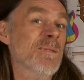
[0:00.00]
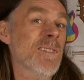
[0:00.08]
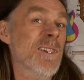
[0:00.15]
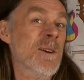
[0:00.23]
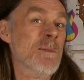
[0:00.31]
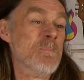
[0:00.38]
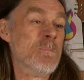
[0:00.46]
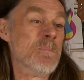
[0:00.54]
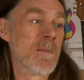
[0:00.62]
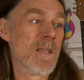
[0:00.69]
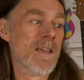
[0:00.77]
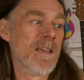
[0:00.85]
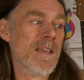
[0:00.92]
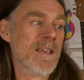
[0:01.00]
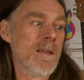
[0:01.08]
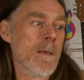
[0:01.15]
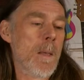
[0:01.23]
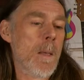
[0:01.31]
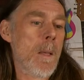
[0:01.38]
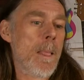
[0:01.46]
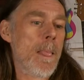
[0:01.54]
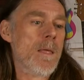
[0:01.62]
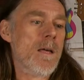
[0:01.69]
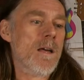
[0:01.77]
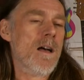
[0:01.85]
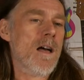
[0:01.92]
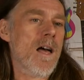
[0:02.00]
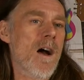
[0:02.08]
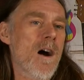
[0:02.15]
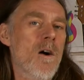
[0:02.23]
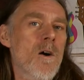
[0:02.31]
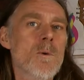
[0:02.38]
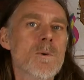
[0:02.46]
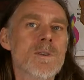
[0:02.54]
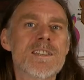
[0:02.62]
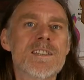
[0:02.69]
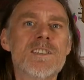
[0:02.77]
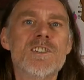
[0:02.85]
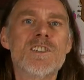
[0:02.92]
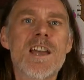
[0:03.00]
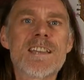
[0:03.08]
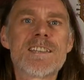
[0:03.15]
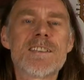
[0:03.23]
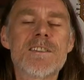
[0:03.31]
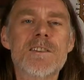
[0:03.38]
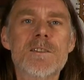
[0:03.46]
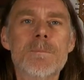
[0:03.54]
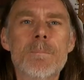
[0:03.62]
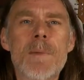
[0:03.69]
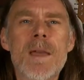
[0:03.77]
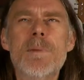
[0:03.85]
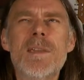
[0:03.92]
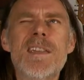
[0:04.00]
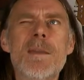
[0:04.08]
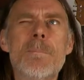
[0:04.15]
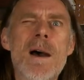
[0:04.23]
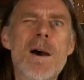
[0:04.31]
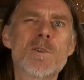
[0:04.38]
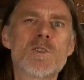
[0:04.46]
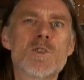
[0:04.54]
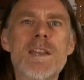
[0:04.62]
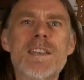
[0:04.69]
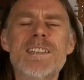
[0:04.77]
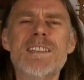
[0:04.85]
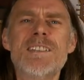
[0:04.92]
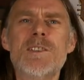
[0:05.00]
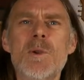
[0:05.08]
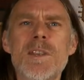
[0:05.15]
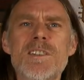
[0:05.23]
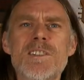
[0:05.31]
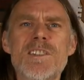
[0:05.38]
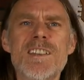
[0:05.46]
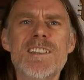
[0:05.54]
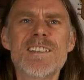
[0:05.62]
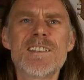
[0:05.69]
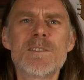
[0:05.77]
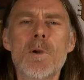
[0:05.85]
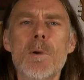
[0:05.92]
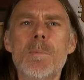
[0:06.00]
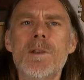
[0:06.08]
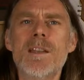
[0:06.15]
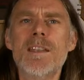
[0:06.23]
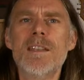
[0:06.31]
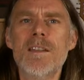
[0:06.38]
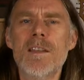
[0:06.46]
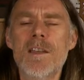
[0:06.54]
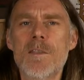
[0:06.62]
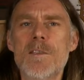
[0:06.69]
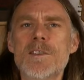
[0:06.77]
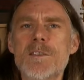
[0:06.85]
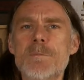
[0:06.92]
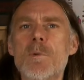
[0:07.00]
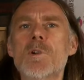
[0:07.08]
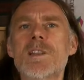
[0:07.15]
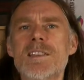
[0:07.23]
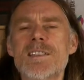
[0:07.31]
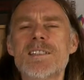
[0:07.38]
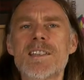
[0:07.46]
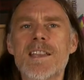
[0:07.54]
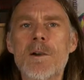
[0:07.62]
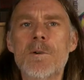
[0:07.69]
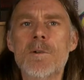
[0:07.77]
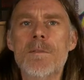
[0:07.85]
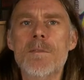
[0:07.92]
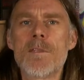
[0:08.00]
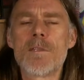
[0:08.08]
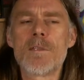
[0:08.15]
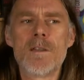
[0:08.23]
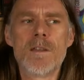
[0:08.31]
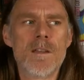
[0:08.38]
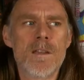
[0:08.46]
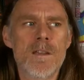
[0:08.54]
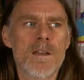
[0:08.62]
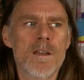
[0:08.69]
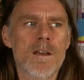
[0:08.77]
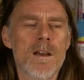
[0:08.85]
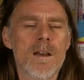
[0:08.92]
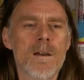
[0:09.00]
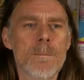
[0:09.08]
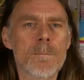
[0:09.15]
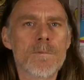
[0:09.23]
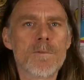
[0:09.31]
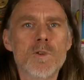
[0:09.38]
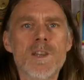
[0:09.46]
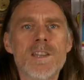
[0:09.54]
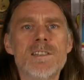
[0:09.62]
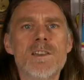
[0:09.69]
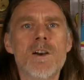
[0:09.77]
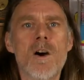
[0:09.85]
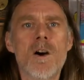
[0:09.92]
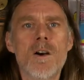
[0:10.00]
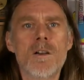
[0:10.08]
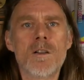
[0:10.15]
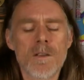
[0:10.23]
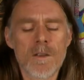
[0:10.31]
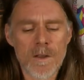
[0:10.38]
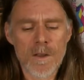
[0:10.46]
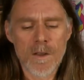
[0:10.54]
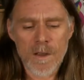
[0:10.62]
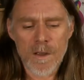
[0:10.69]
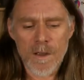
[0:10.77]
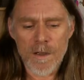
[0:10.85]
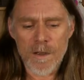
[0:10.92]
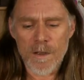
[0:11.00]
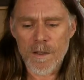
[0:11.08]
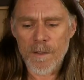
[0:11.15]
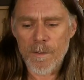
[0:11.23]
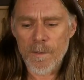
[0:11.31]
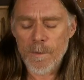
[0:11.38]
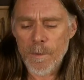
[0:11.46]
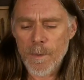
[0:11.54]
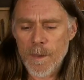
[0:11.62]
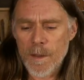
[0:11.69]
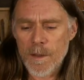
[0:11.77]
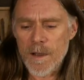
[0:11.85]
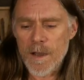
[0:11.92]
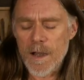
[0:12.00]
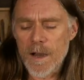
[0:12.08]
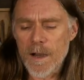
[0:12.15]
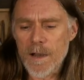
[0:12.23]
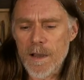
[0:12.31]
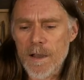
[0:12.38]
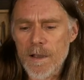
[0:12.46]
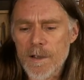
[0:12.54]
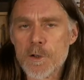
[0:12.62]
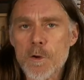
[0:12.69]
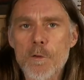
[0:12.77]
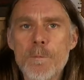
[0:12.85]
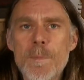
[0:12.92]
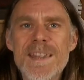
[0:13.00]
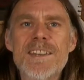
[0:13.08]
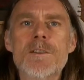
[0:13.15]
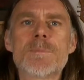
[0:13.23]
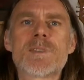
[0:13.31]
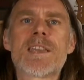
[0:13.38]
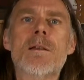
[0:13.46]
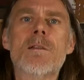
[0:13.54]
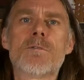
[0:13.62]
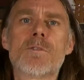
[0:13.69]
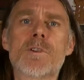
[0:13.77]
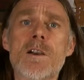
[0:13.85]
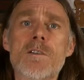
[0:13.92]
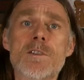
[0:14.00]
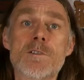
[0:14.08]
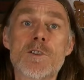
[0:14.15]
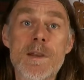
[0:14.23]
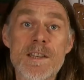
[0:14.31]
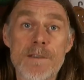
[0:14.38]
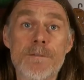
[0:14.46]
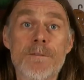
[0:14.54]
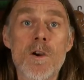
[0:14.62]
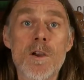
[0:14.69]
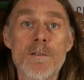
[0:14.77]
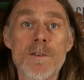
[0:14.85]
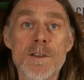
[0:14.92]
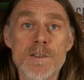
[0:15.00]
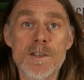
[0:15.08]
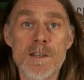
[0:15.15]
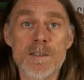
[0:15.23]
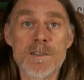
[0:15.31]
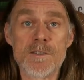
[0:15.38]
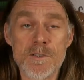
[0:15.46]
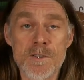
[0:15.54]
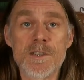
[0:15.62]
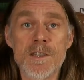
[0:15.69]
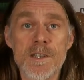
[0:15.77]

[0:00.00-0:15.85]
I would suggest that maybe about 22 inches is probably the smallest scale length for a guitar. A sort of medium scale length for a guitar is 25 inches, just to